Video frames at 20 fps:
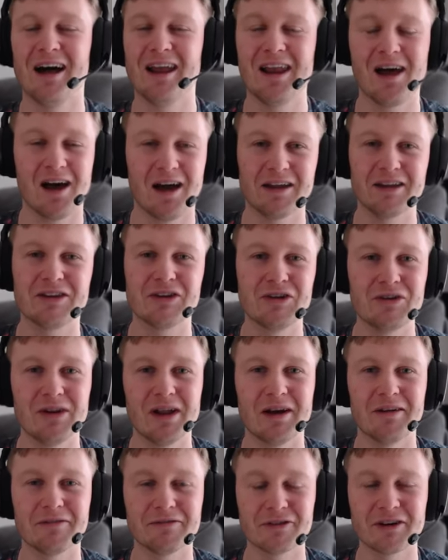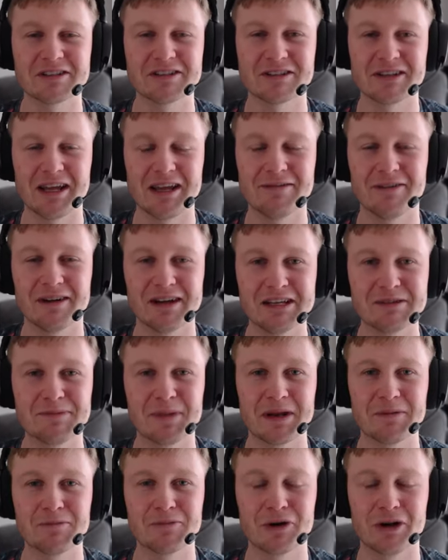I, I do love Resident Evil. It's
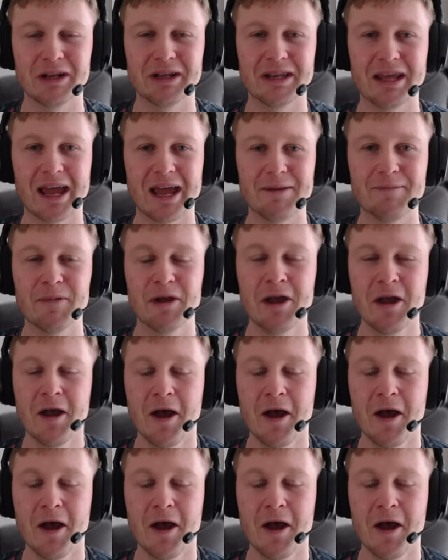been a brilliant game.